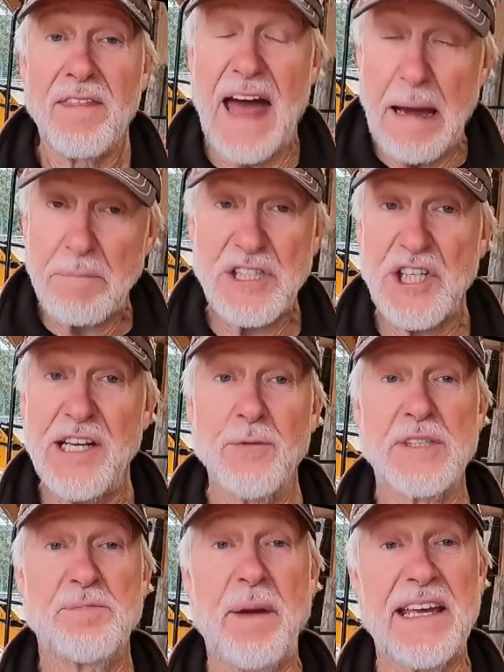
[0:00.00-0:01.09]
That machine
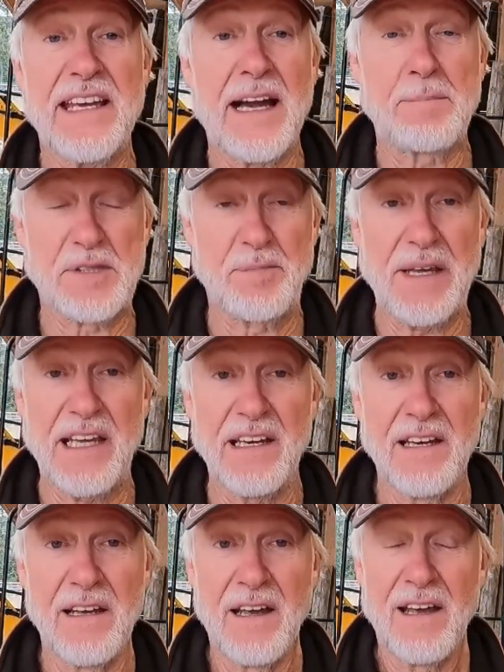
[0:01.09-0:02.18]
was picking up speed.
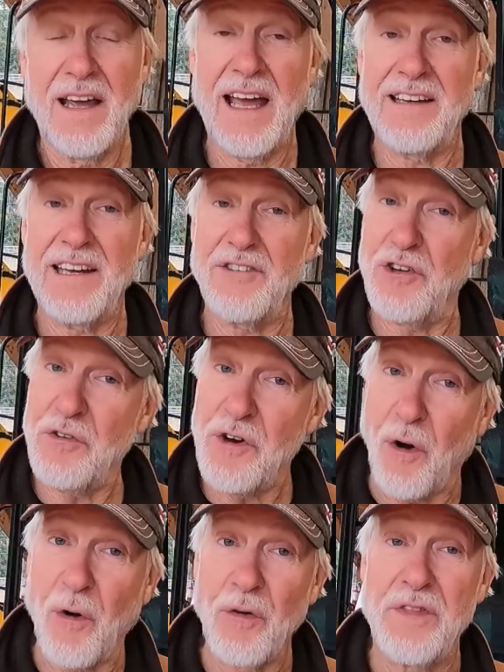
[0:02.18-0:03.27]
And did you
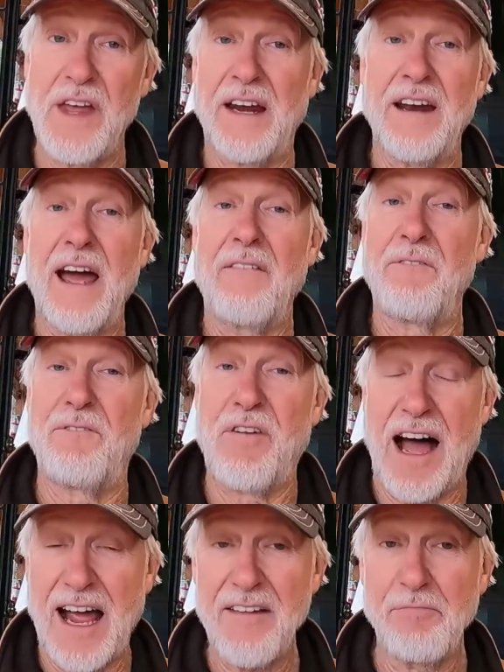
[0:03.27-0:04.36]
know that
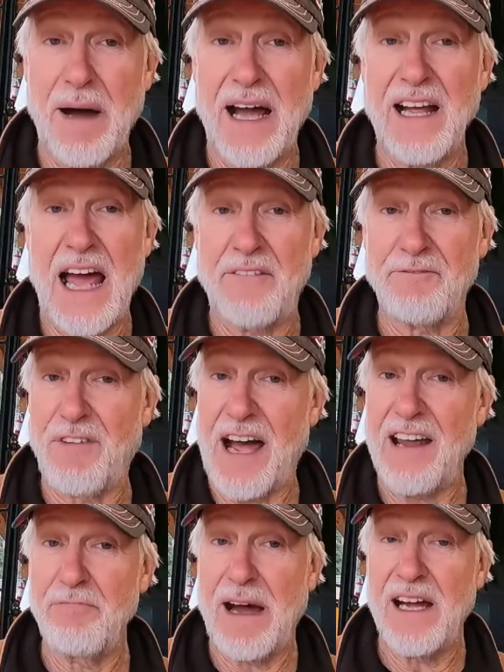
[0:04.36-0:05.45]
at
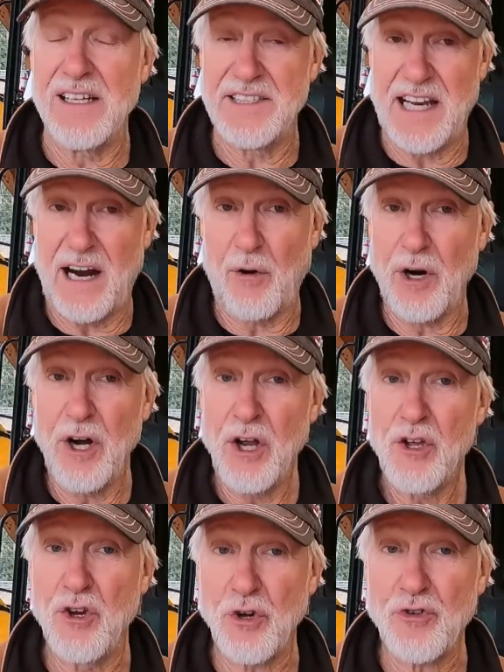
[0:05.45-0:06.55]
5 miles an hour,
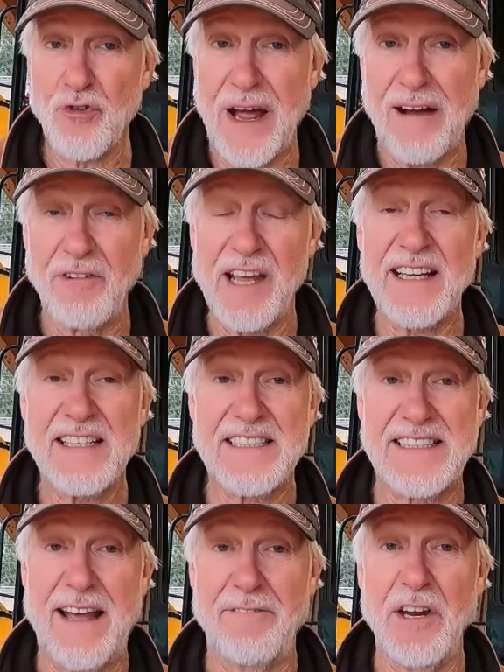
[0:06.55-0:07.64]
you're traveling
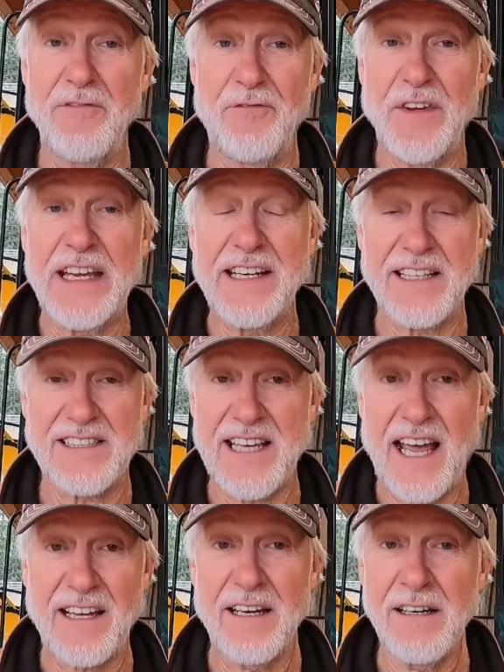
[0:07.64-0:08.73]
7 feet a
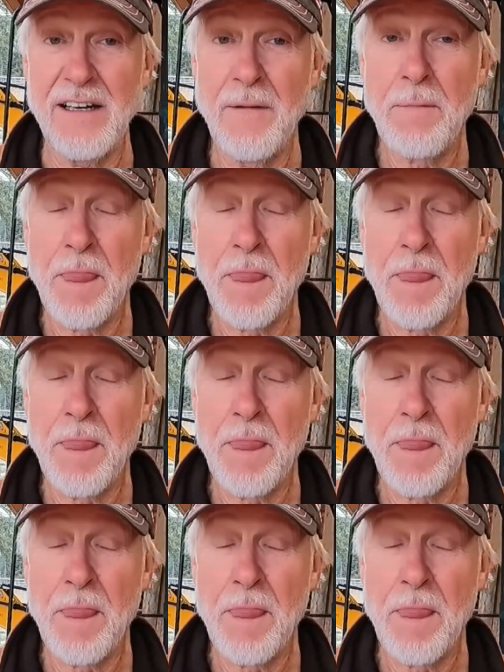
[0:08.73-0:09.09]
second?